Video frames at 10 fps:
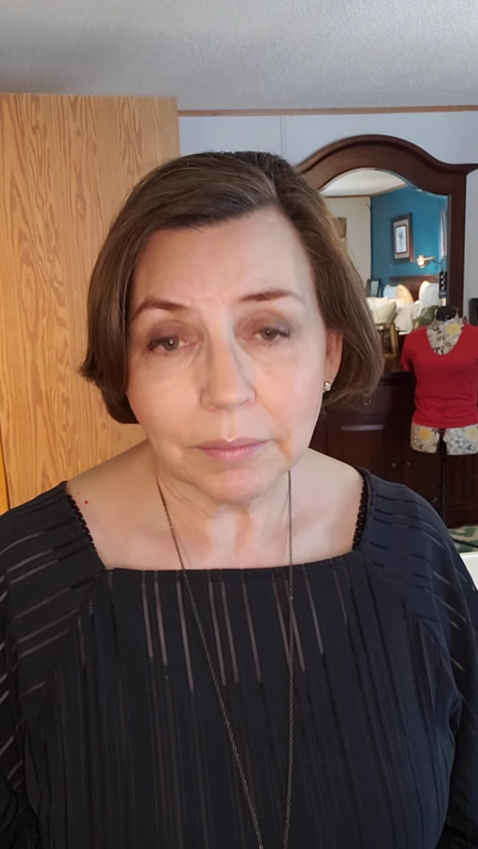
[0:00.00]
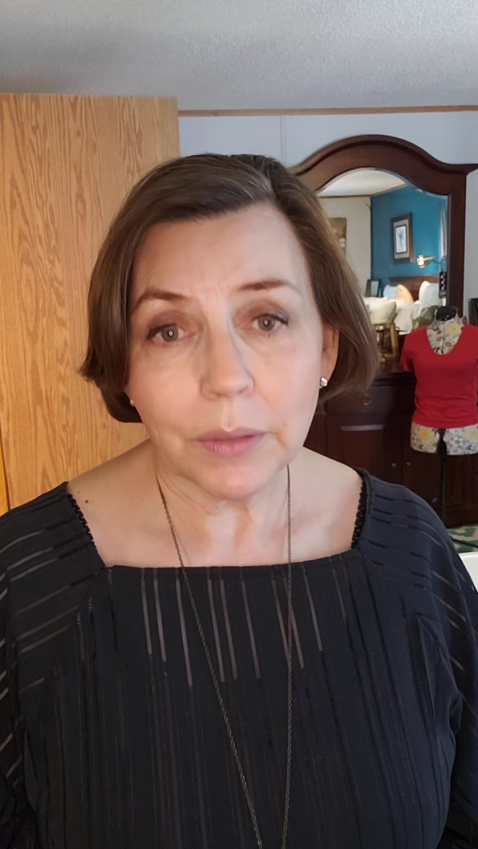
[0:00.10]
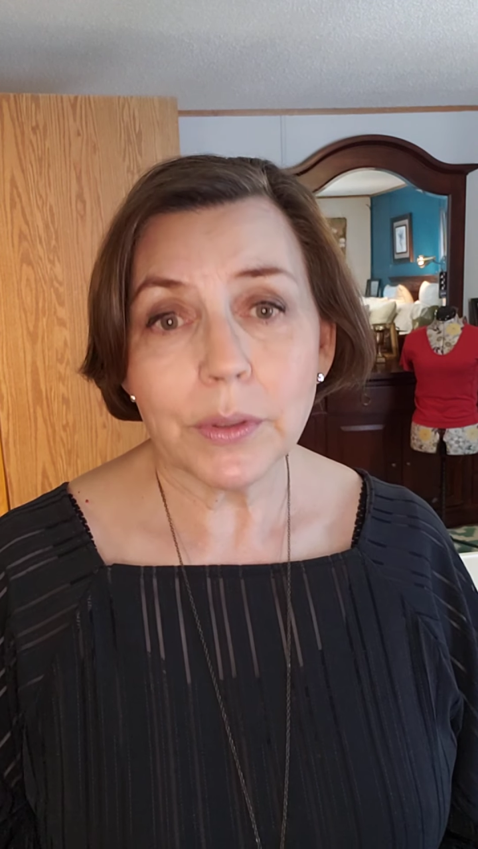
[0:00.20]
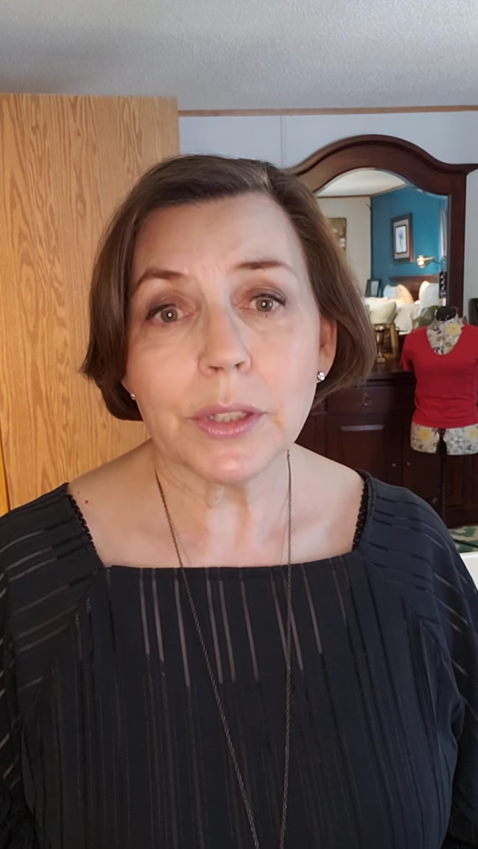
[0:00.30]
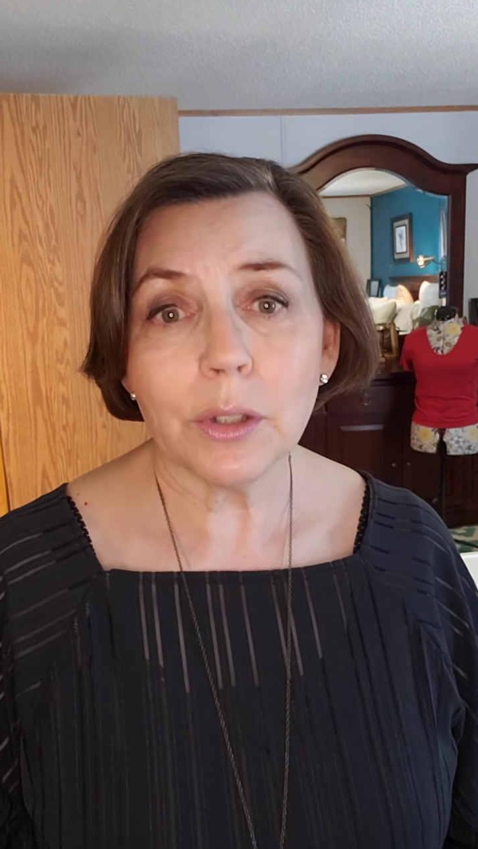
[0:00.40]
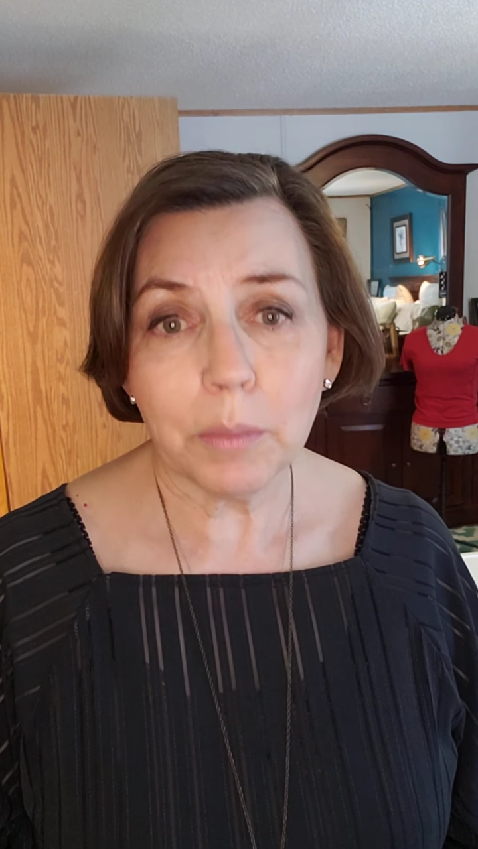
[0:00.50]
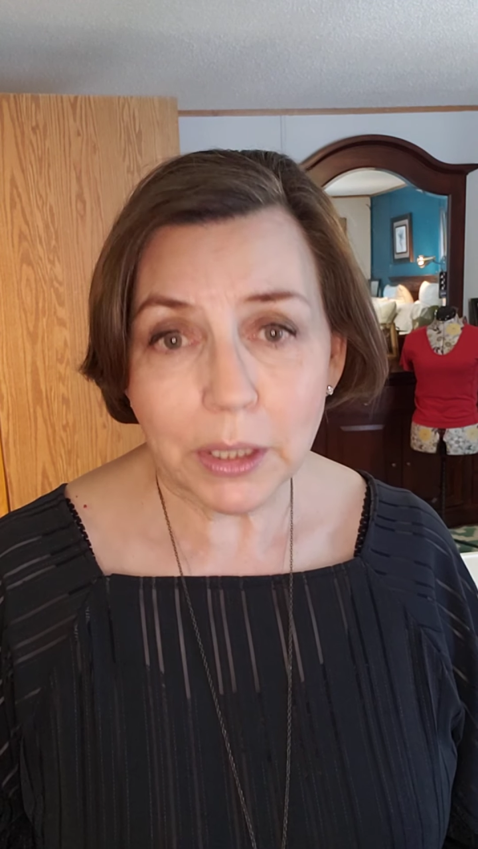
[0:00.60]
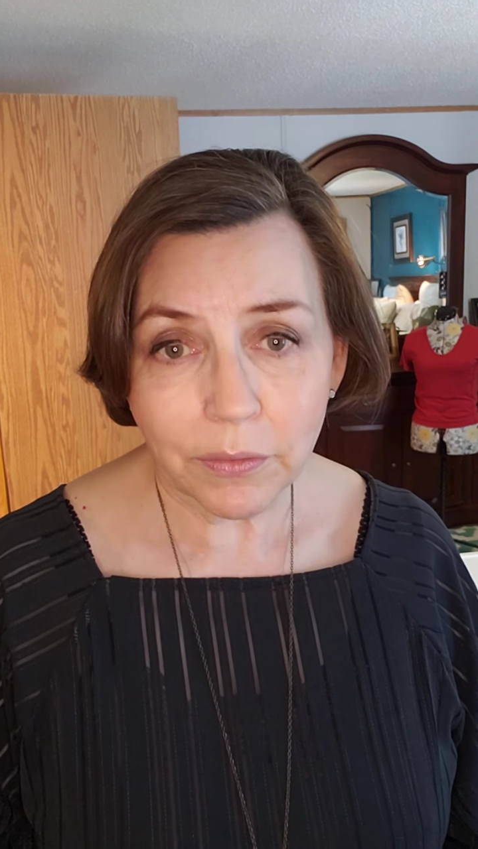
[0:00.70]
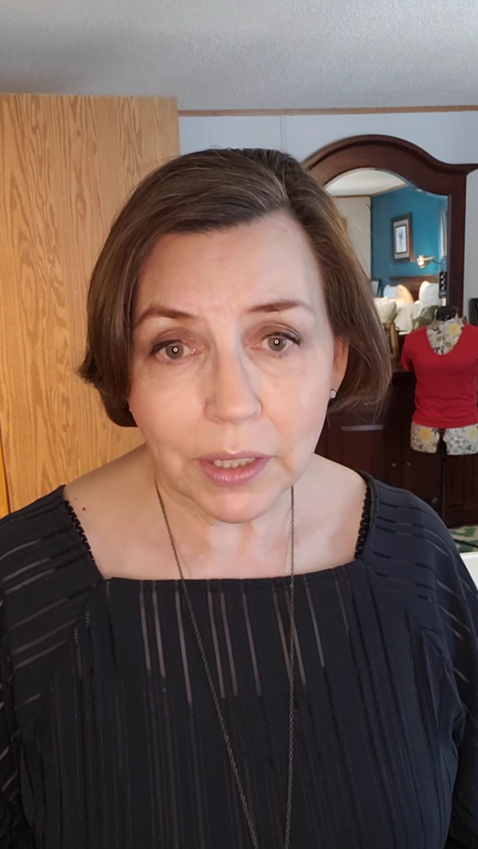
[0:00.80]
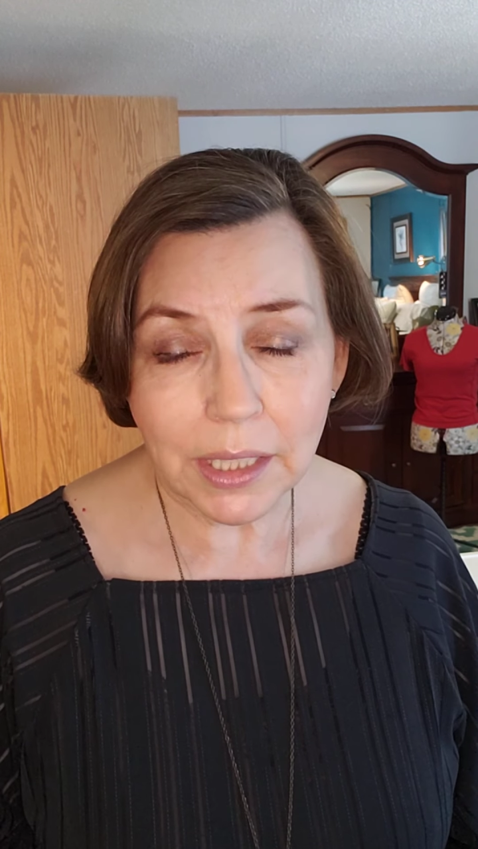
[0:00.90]
It was so
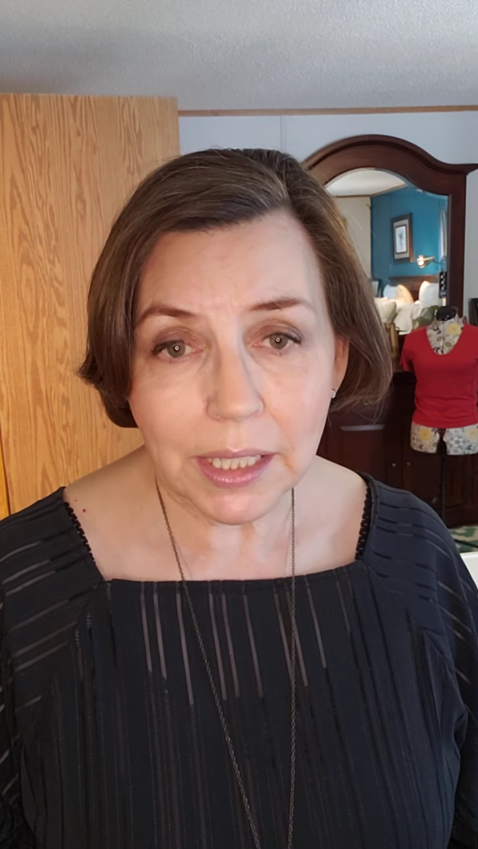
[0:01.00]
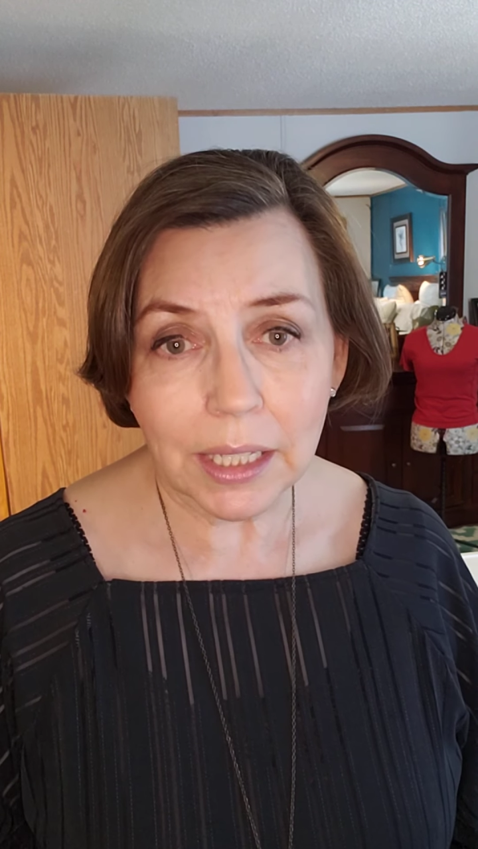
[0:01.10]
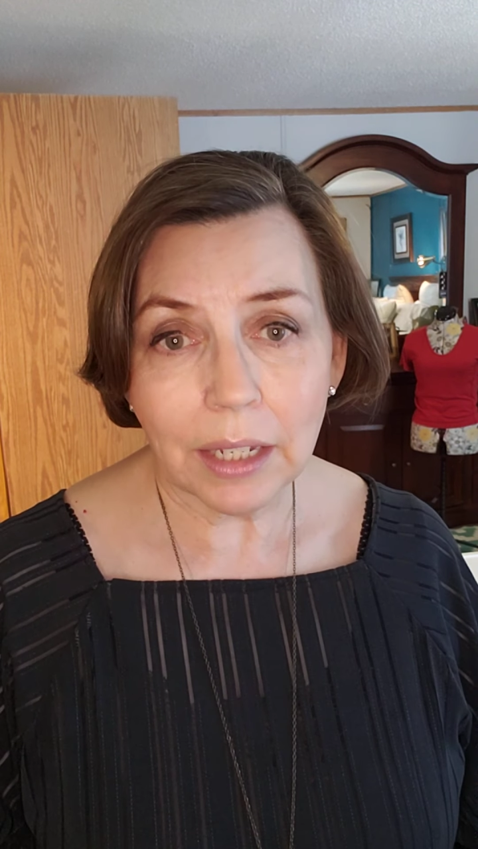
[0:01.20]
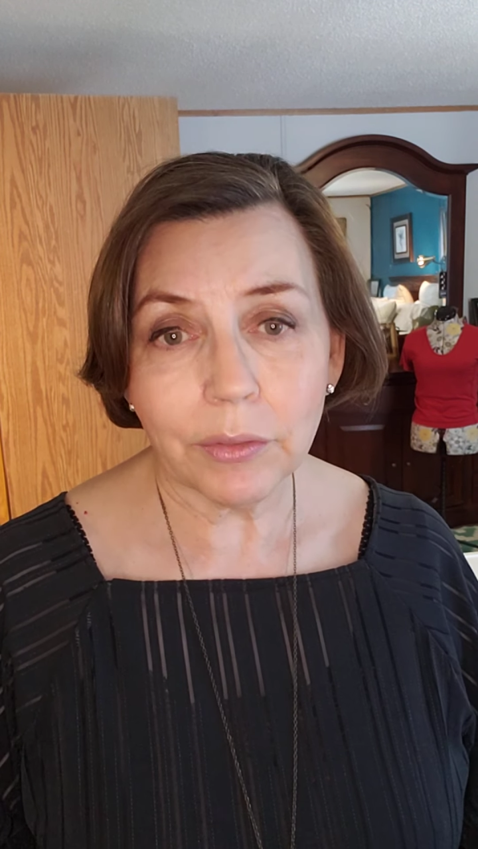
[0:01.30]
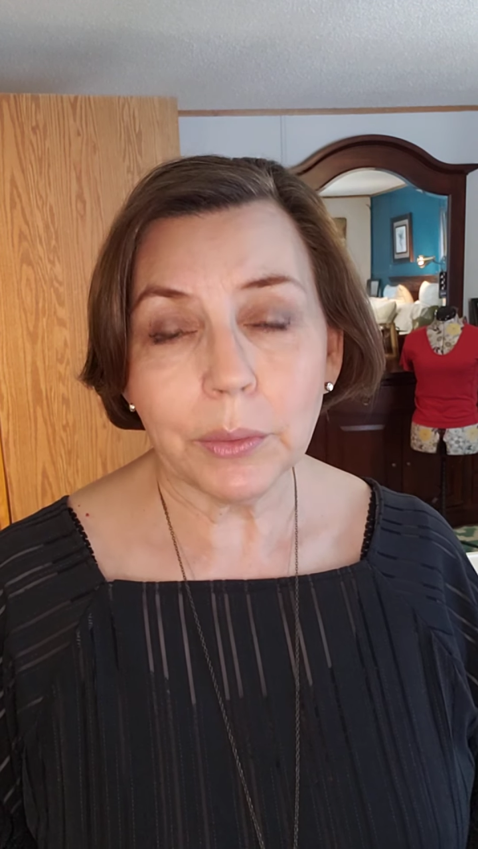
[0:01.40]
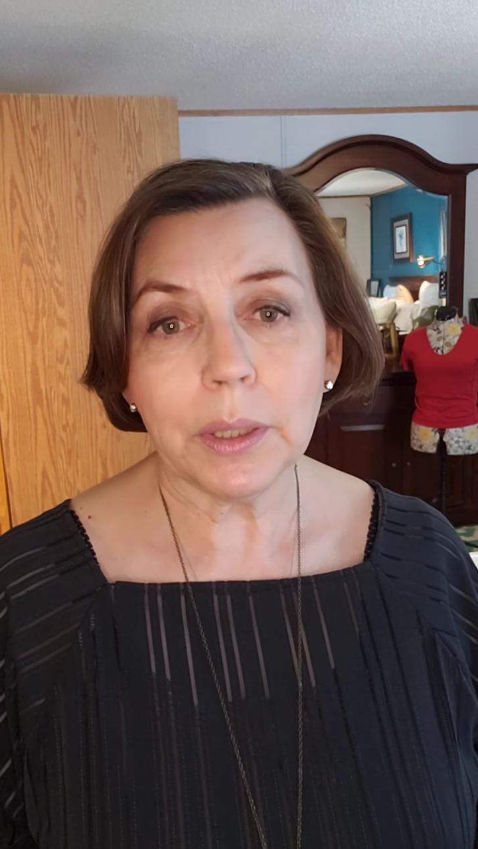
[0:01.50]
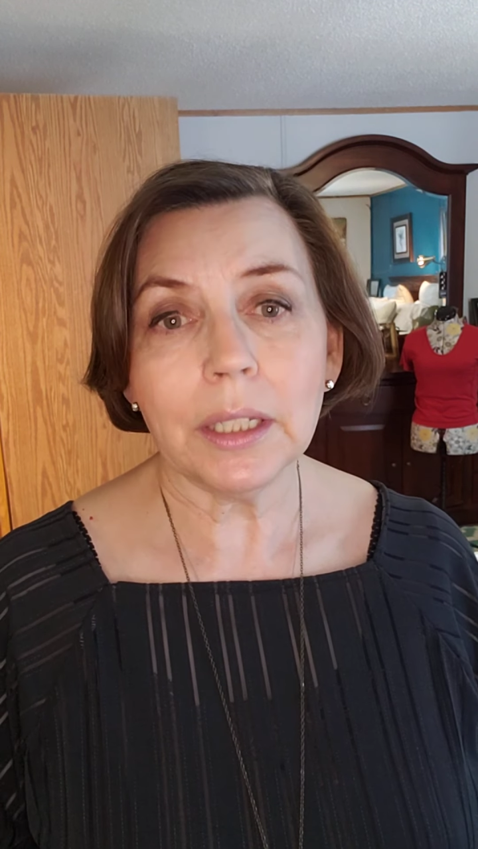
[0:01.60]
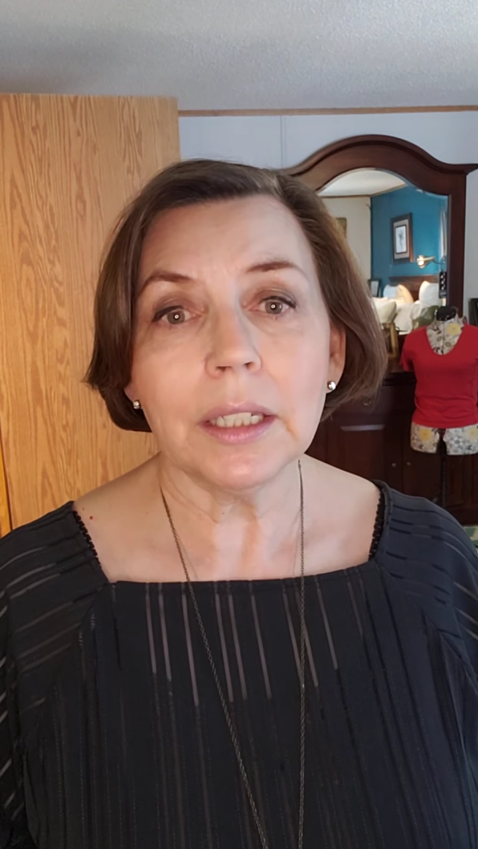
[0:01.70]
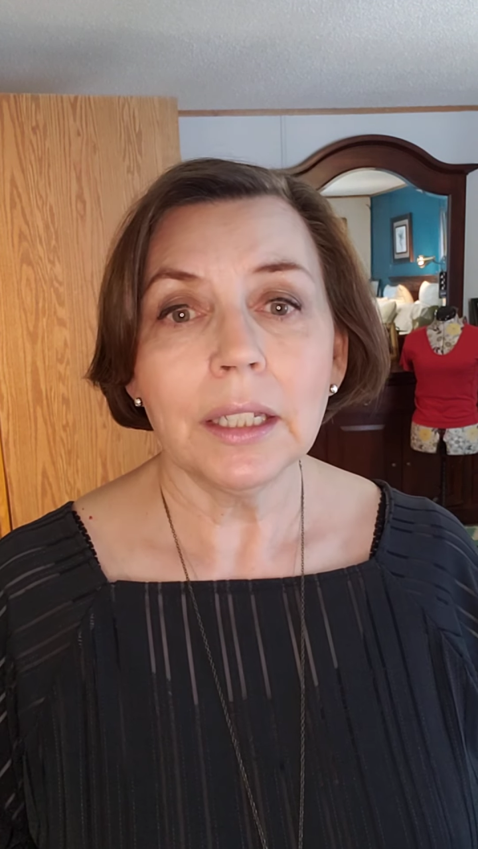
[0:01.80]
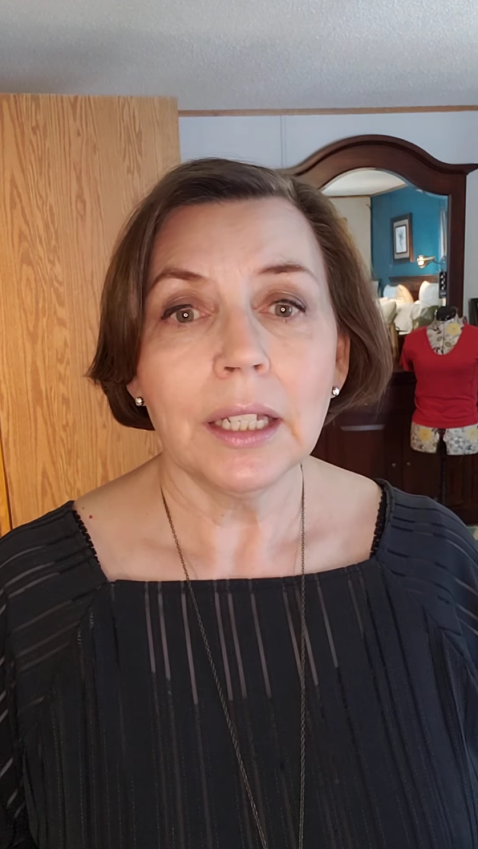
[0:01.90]
much fun seeing everyone.